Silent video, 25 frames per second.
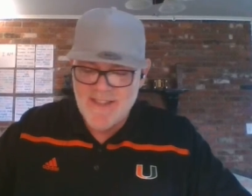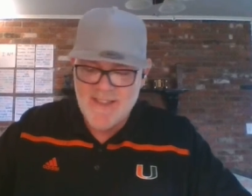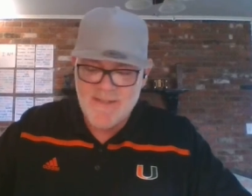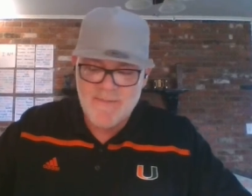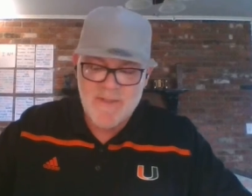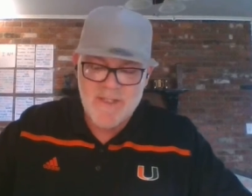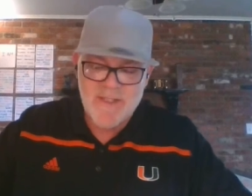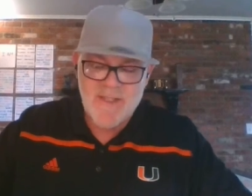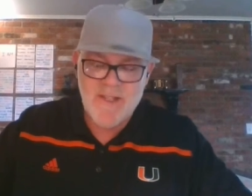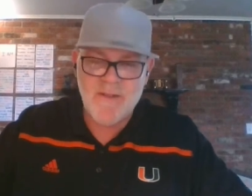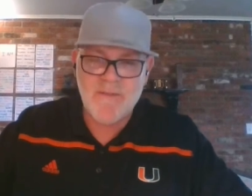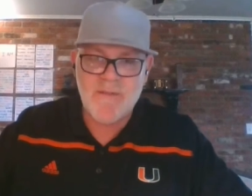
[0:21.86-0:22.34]
let
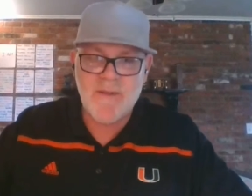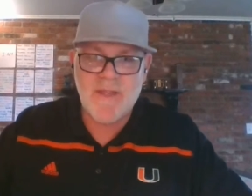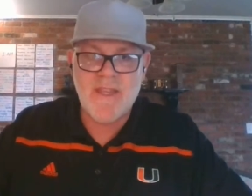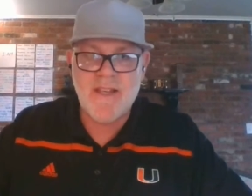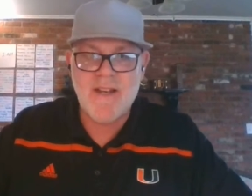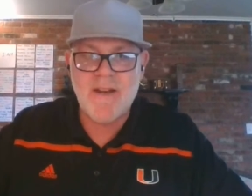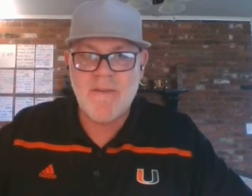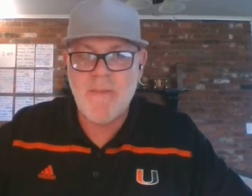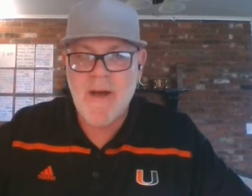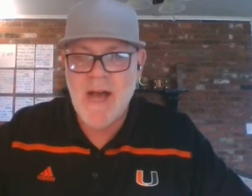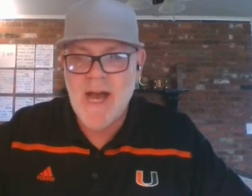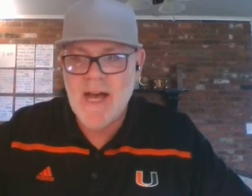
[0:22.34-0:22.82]
me start with
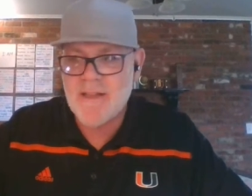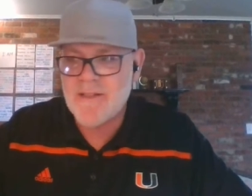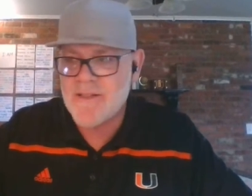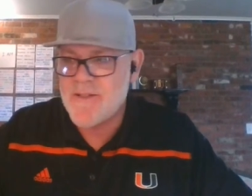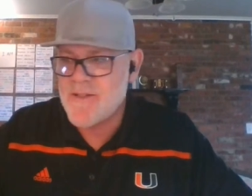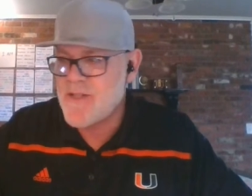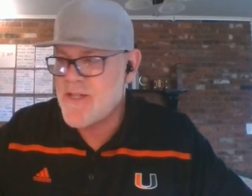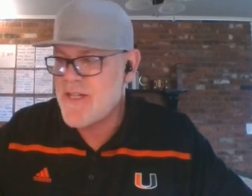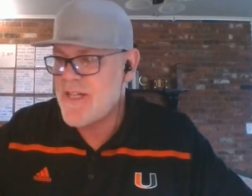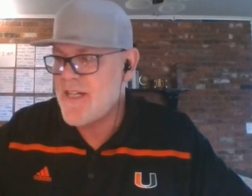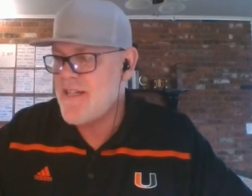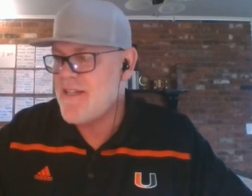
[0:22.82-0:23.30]
an
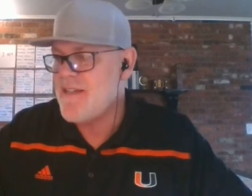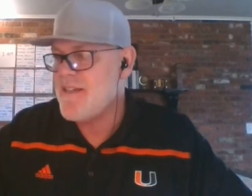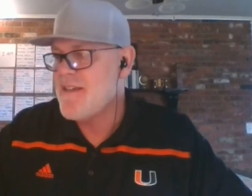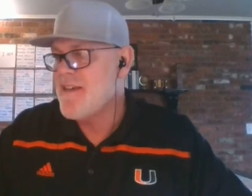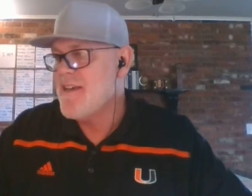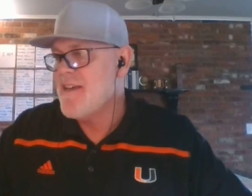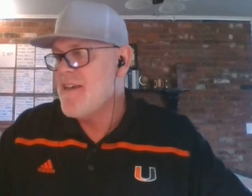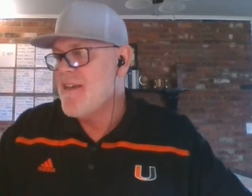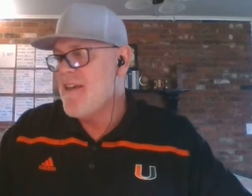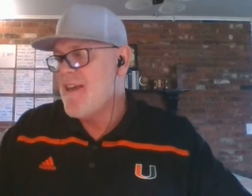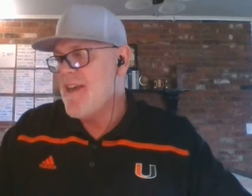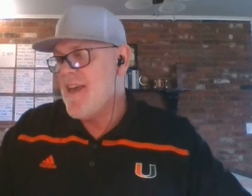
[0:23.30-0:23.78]
apology.
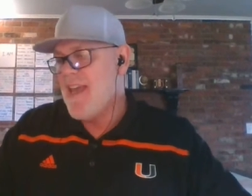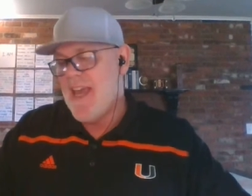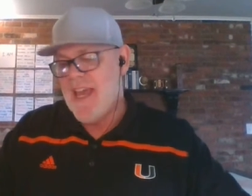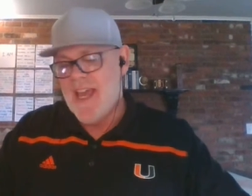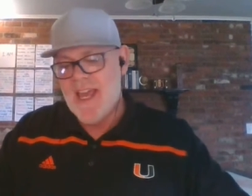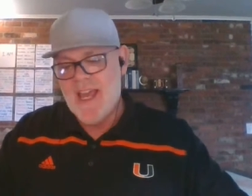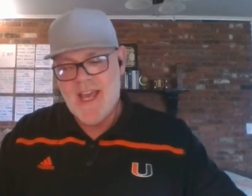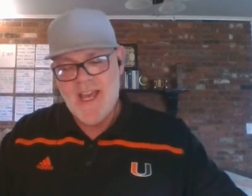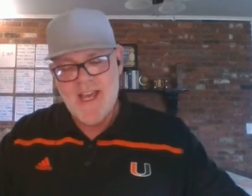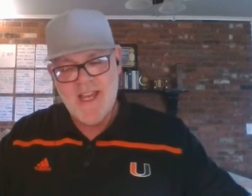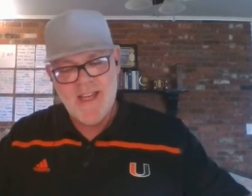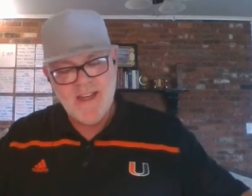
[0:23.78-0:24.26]

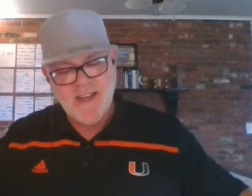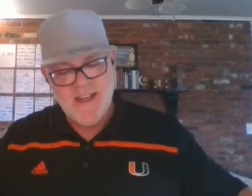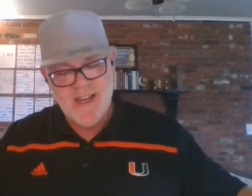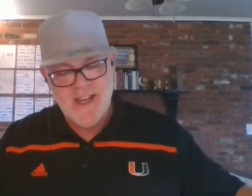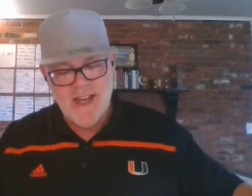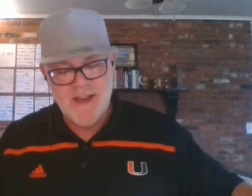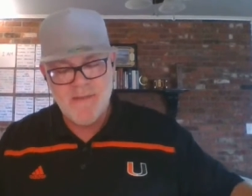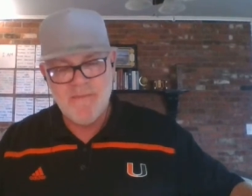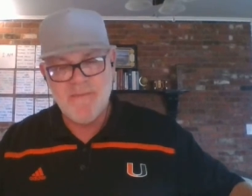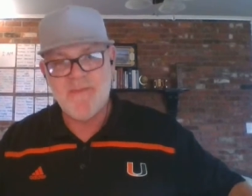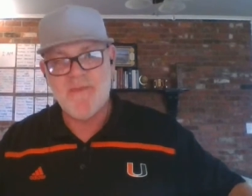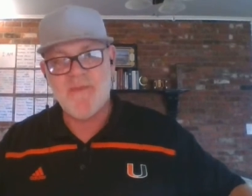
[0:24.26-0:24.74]
And
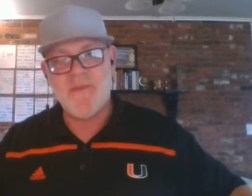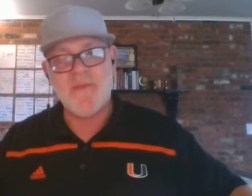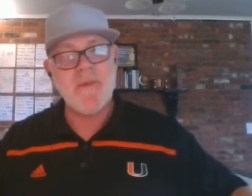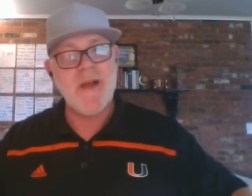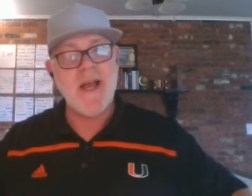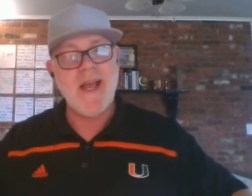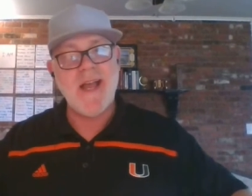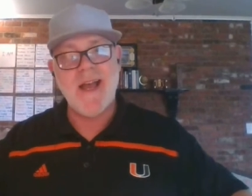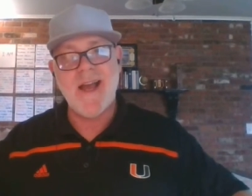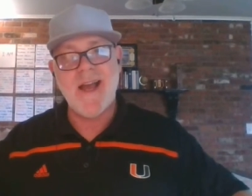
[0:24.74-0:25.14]
um, for my